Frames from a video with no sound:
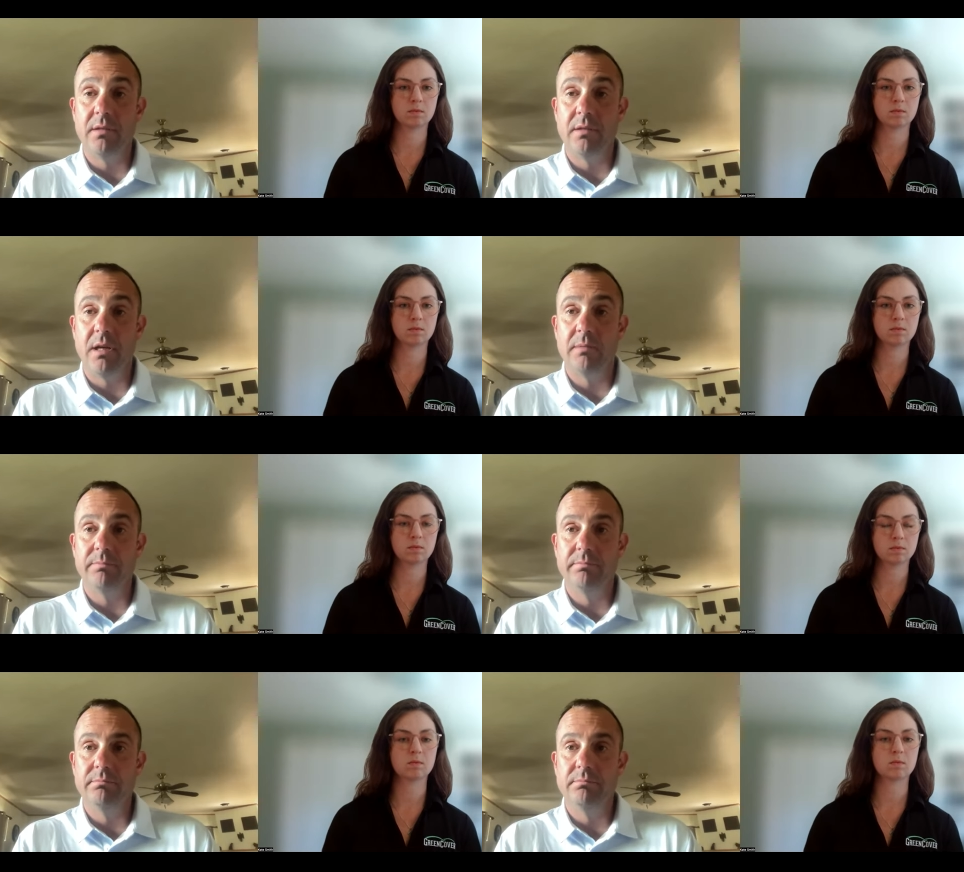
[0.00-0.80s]
Speaker 1: our
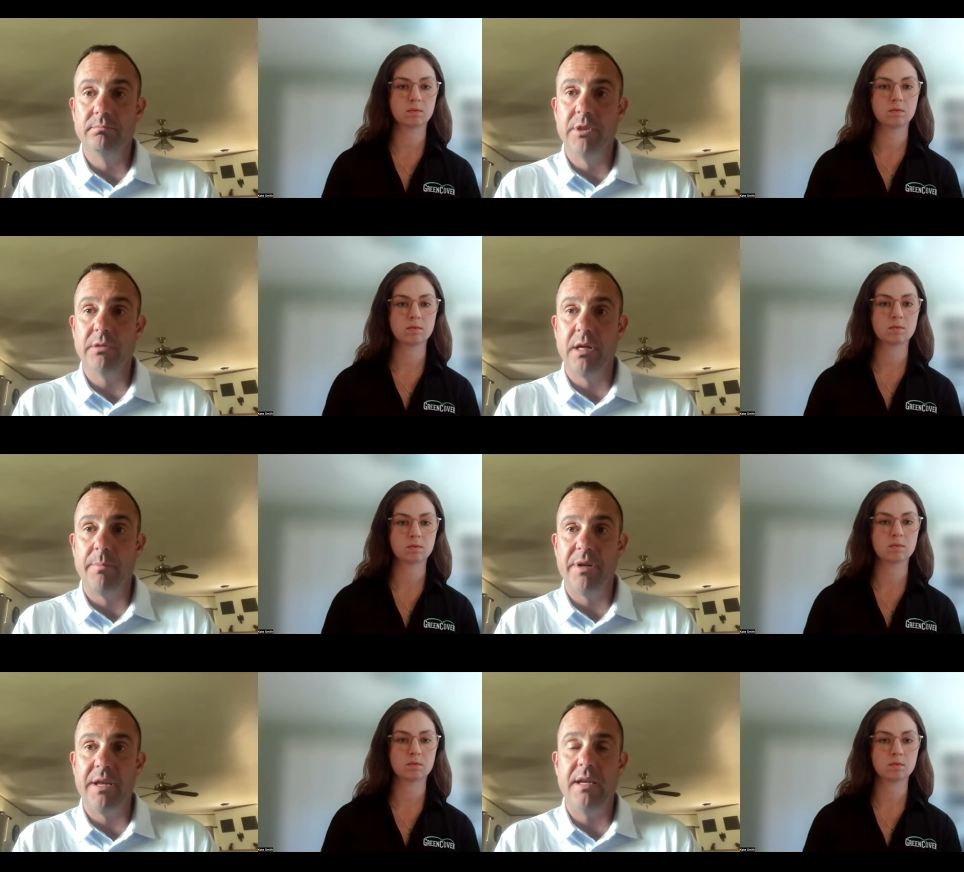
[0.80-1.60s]
milk
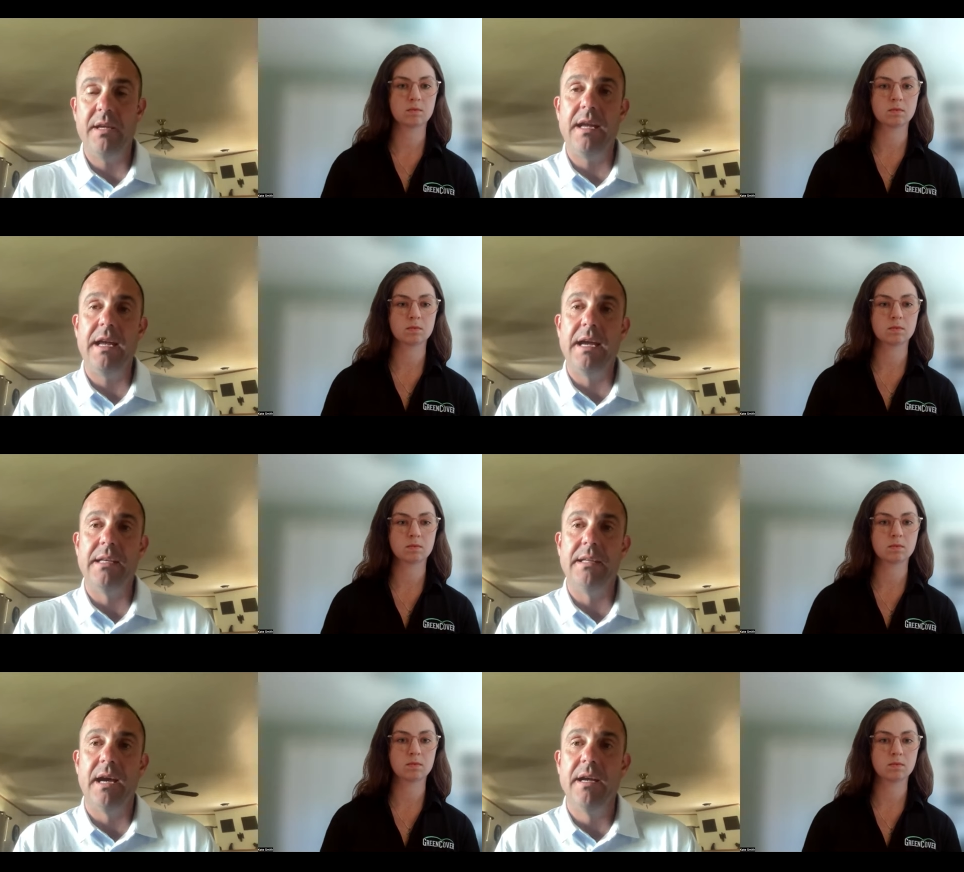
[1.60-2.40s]
company,
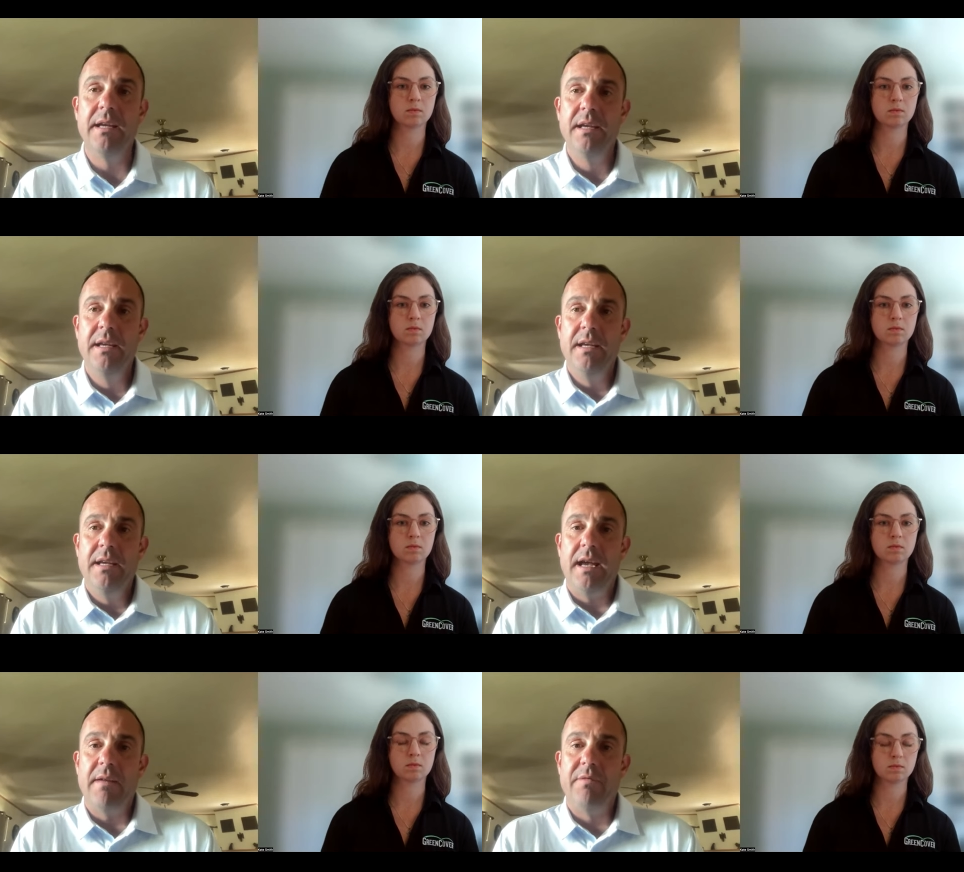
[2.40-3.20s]
and uh,
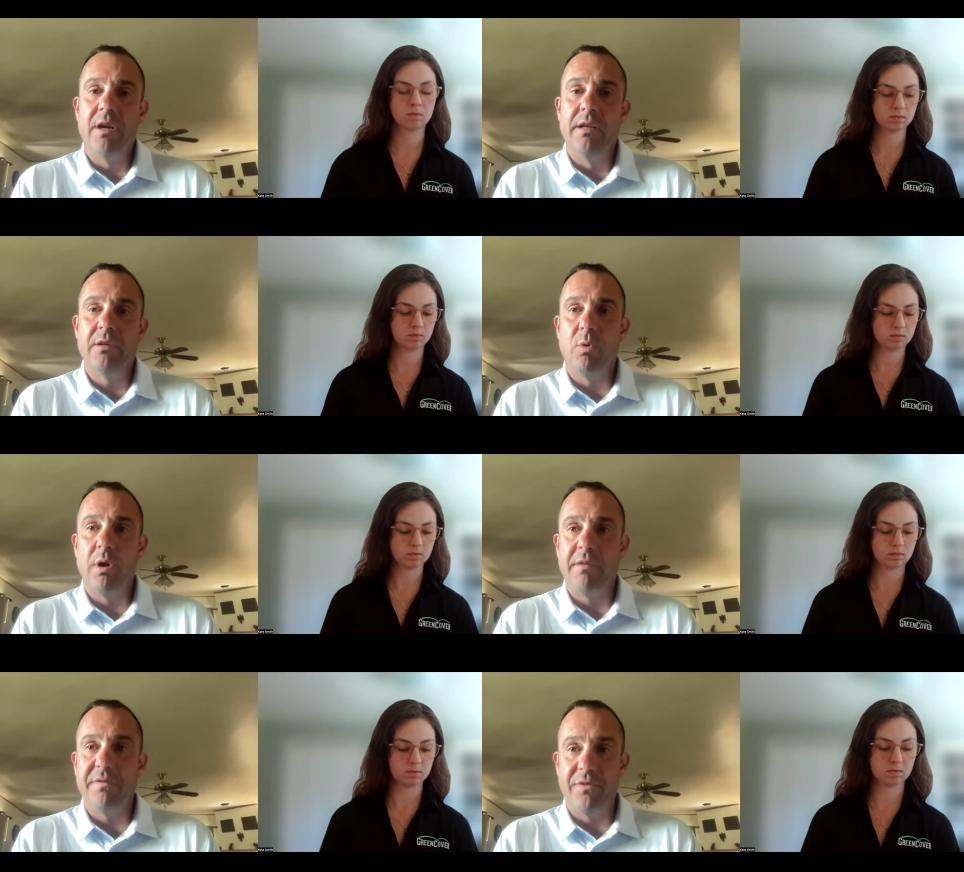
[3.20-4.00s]
have done
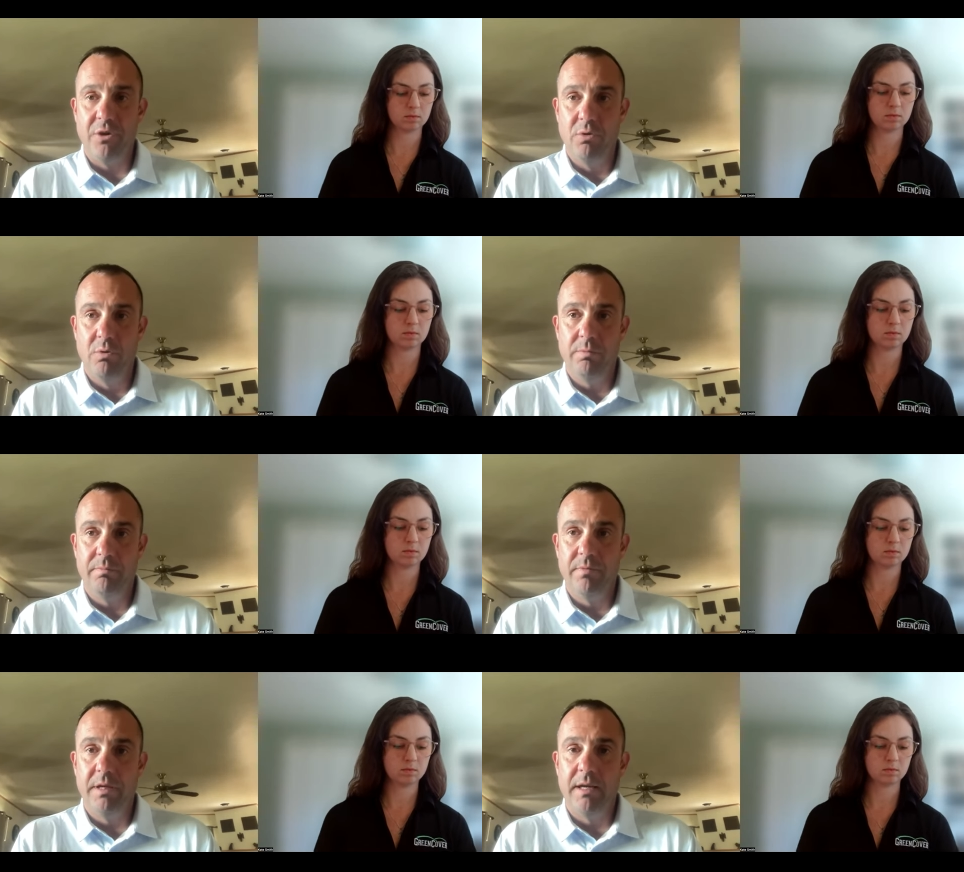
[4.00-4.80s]
quite a few
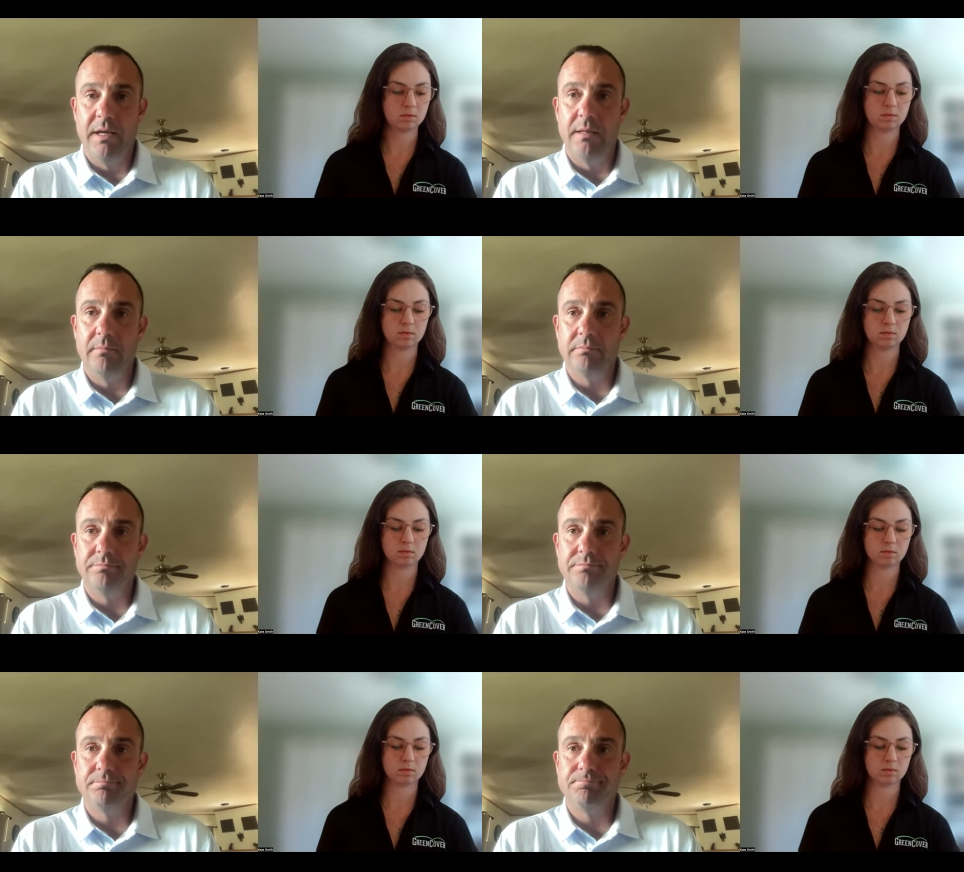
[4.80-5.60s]
uh,
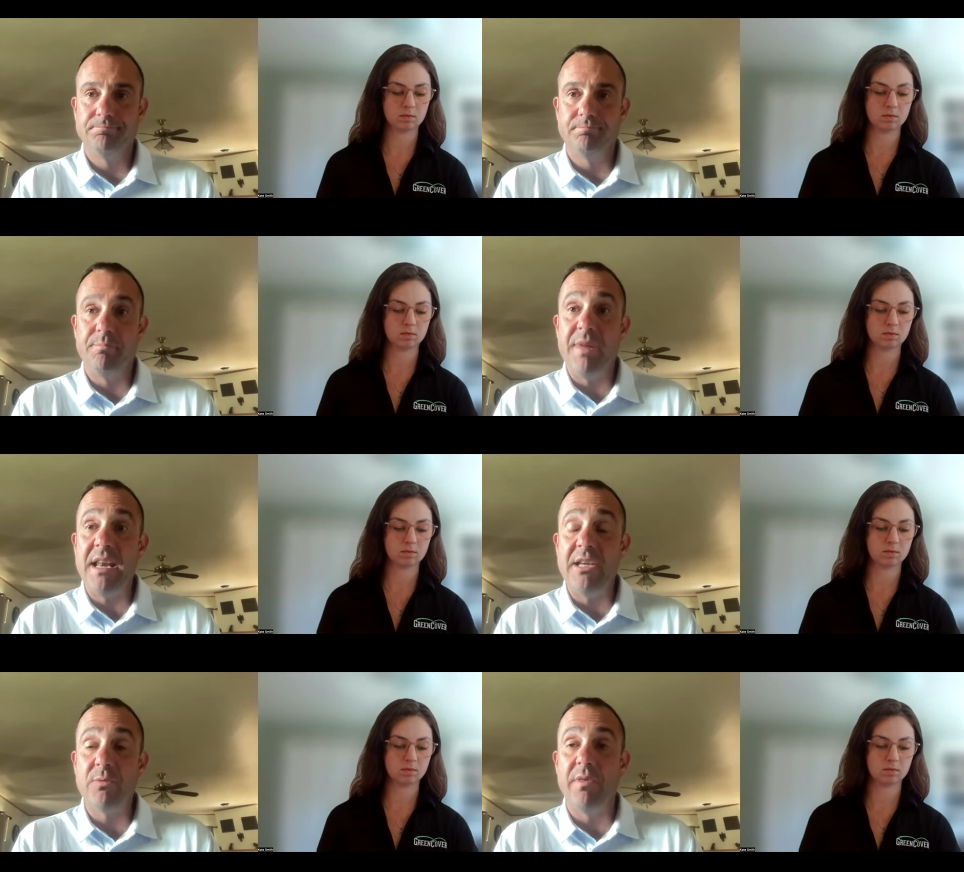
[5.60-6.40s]

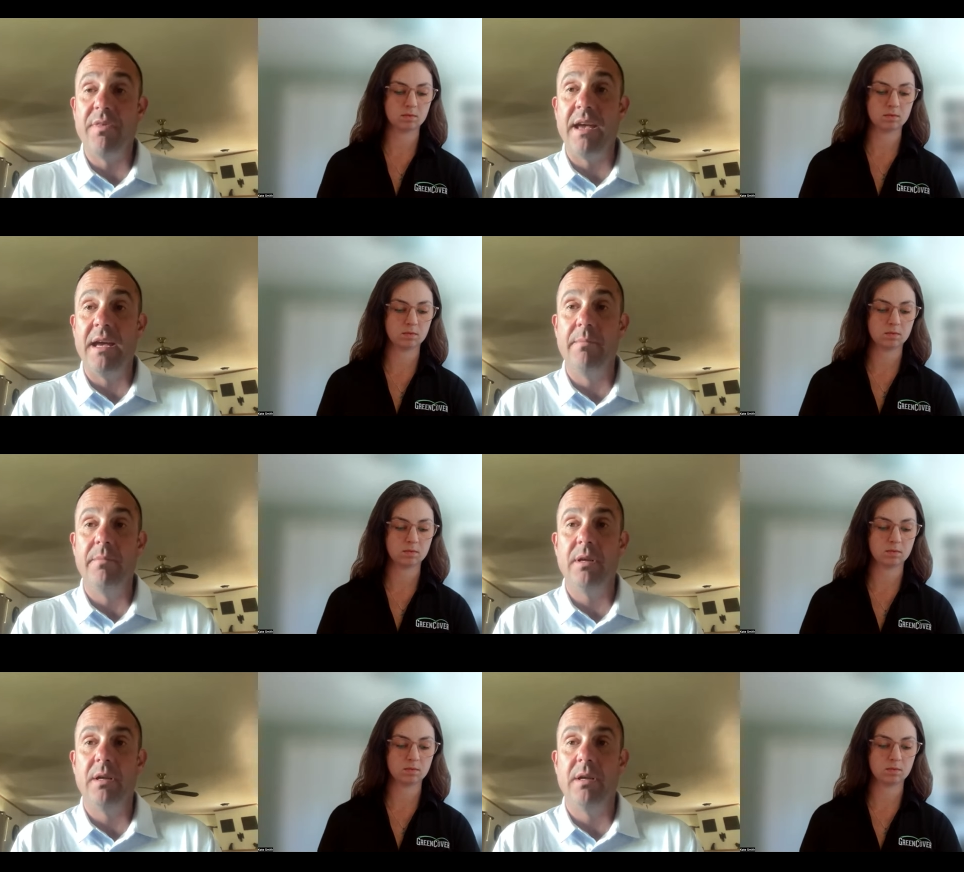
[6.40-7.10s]
meetings with them.